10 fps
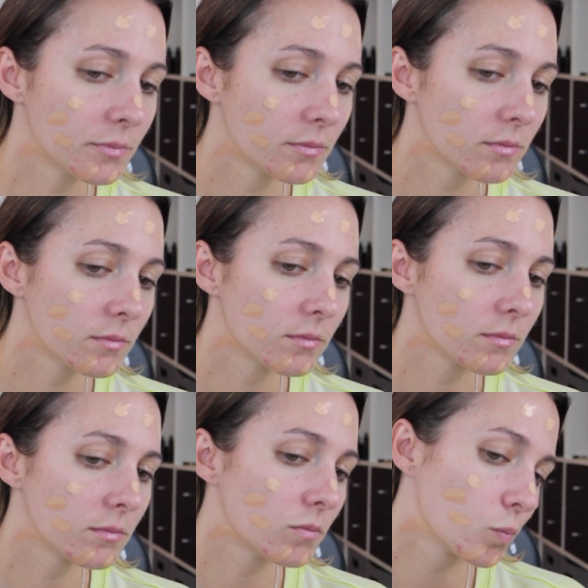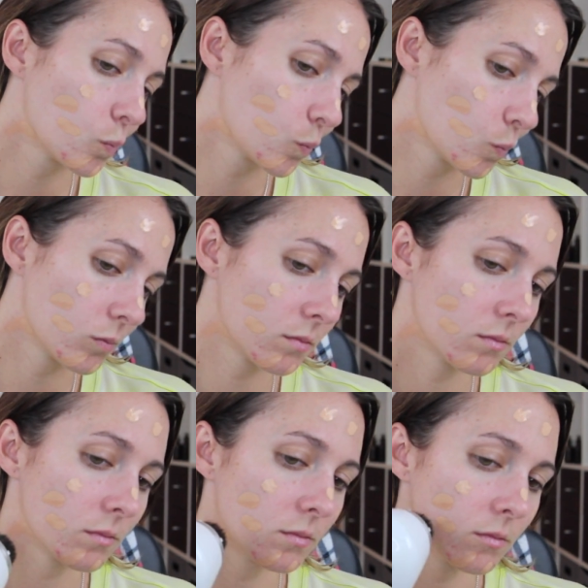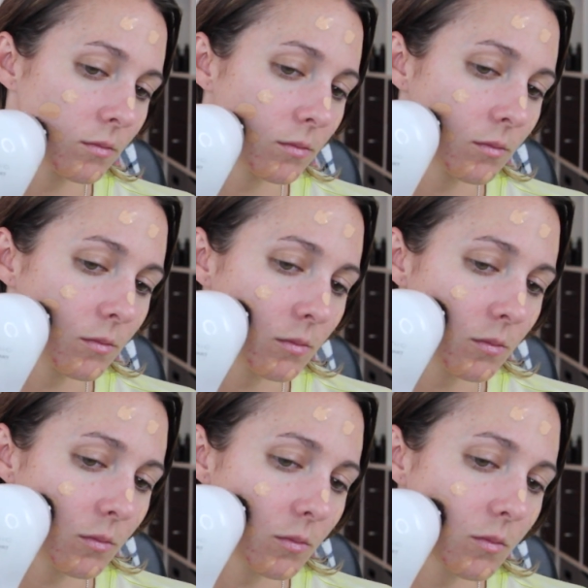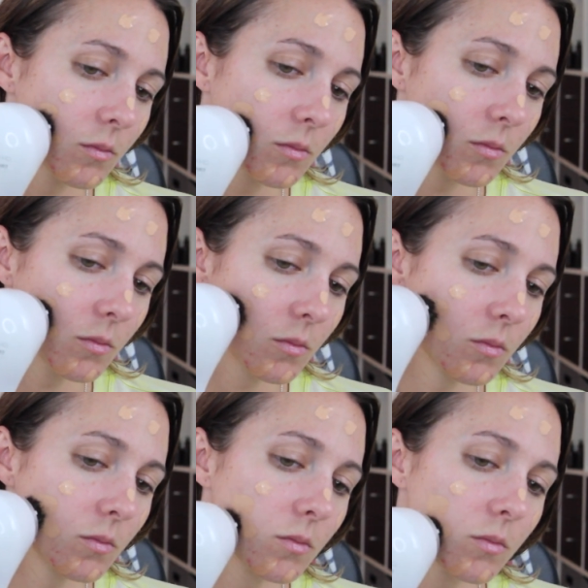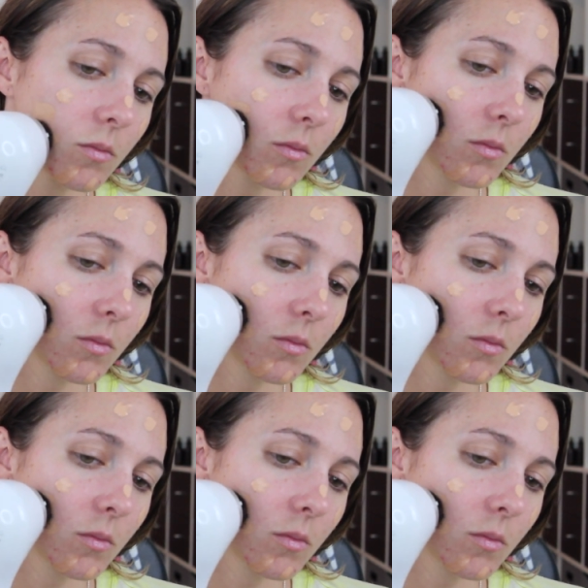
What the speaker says: Nothing is said.